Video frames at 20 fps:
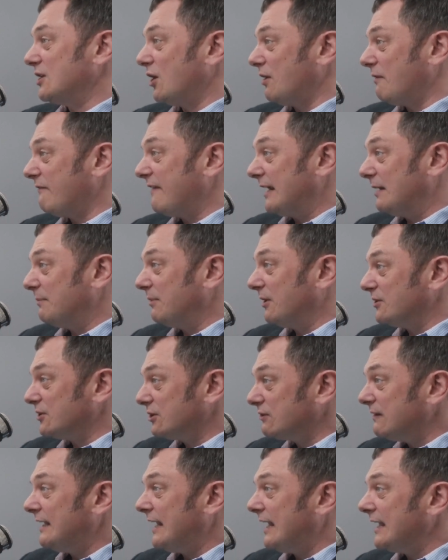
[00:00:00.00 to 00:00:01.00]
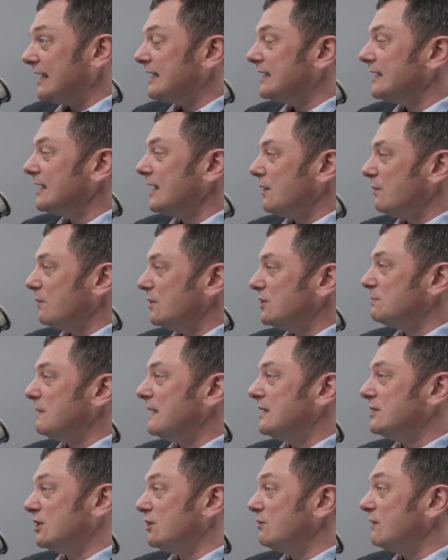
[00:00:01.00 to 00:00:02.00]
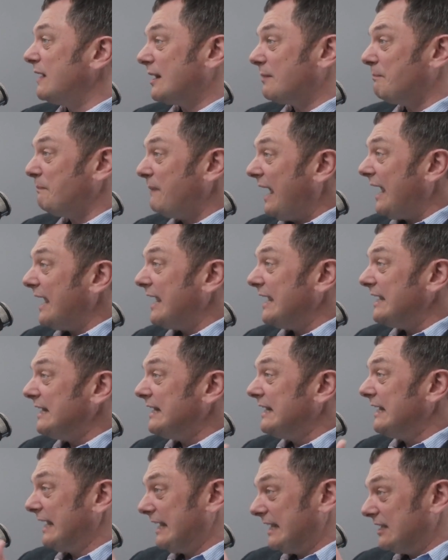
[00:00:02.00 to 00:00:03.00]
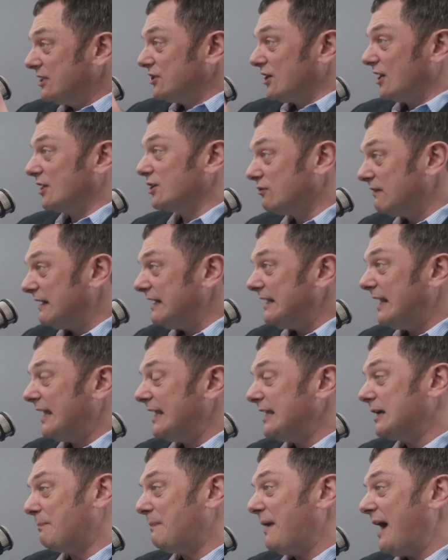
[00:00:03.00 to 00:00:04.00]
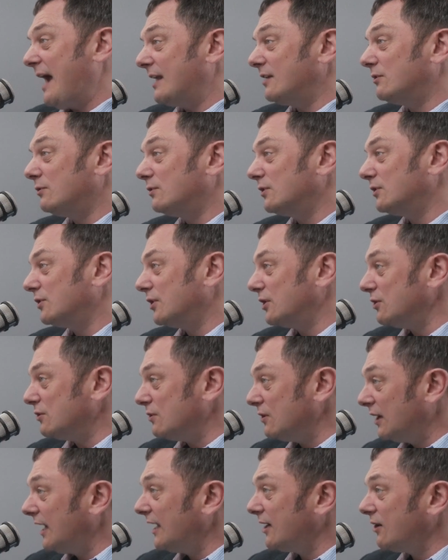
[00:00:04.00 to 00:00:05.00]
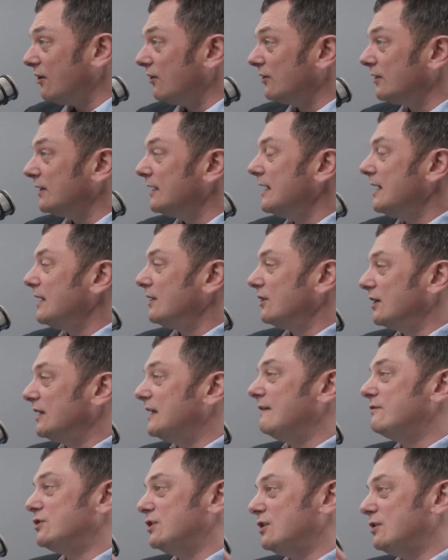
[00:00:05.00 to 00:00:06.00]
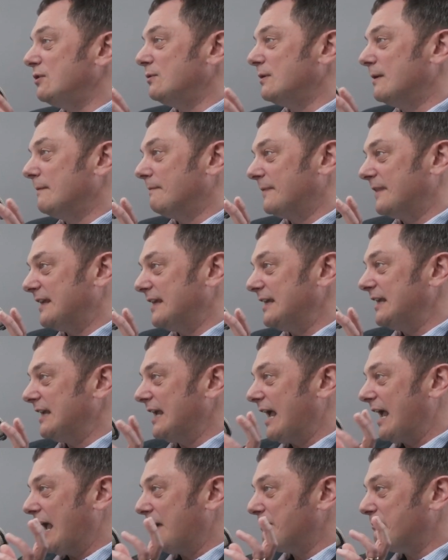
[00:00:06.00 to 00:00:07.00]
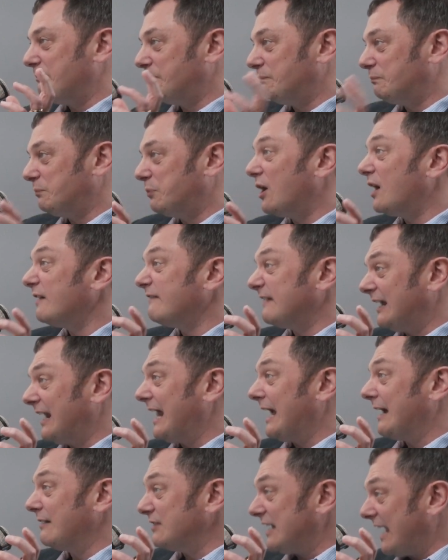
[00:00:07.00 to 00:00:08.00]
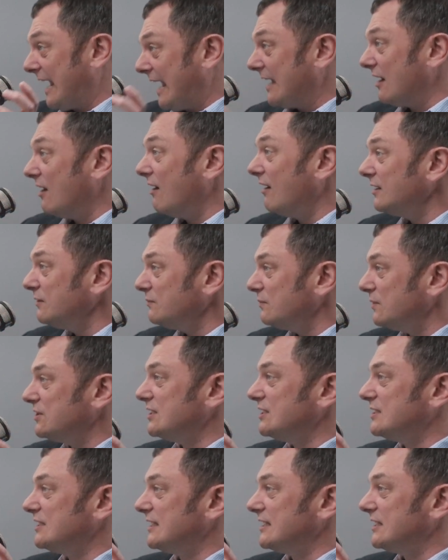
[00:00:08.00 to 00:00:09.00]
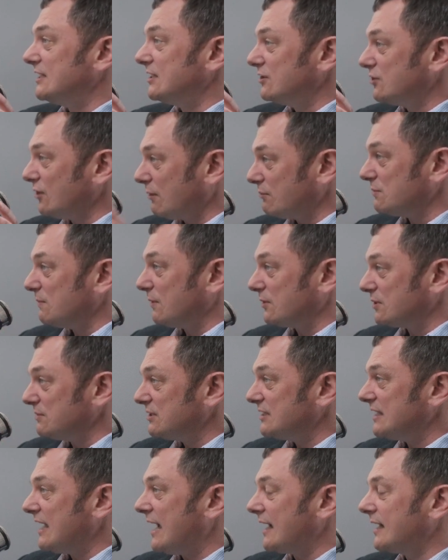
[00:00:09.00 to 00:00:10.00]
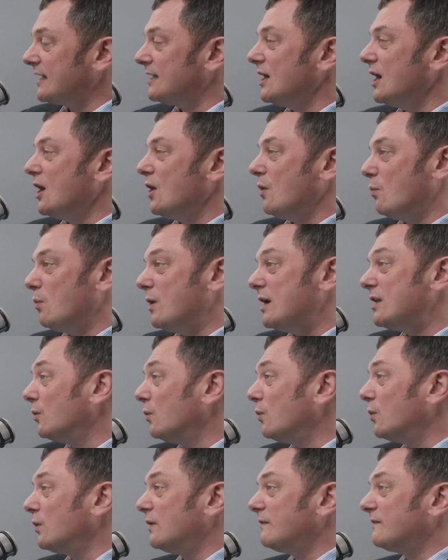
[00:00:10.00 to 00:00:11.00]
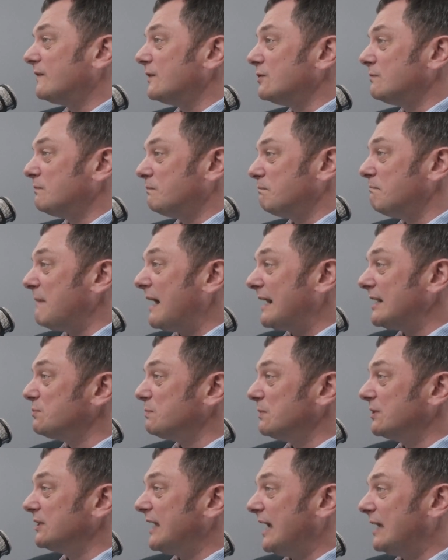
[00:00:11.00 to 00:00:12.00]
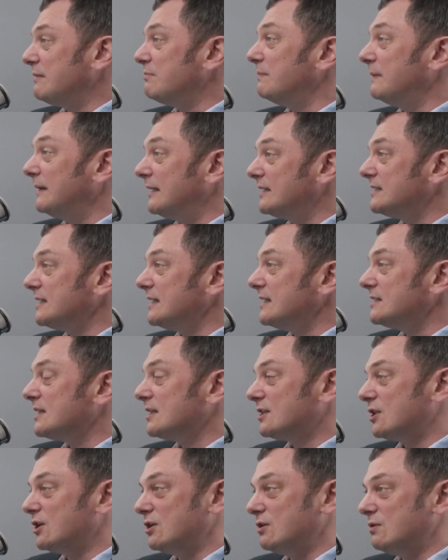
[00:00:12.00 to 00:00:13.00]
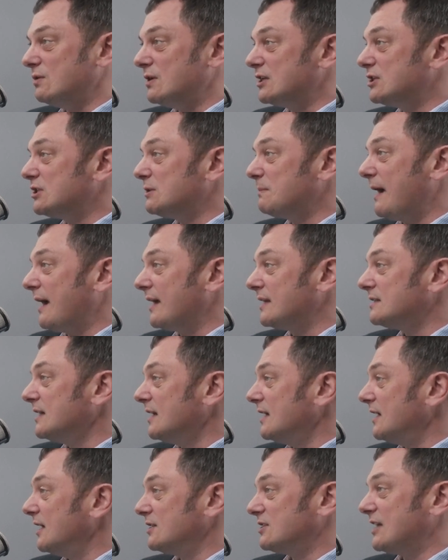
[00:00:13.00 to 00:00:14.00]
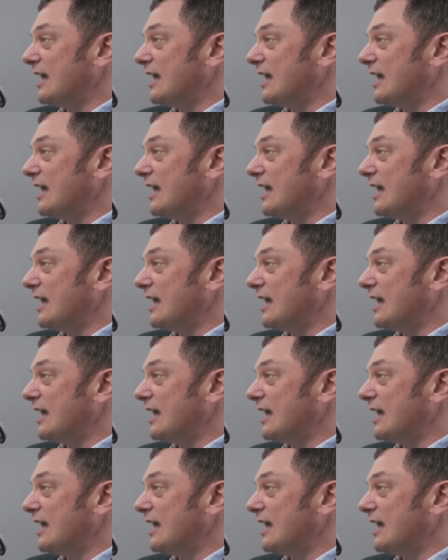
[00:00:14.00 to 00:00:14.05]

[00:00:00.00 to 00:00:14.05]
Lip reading: available under GreenLake, which means that you get a pane inside GreenLake, a panel that you can click on that gives you the private cloud AI, which is the top to bottom stack, with all of the management capabilities that you'd expect as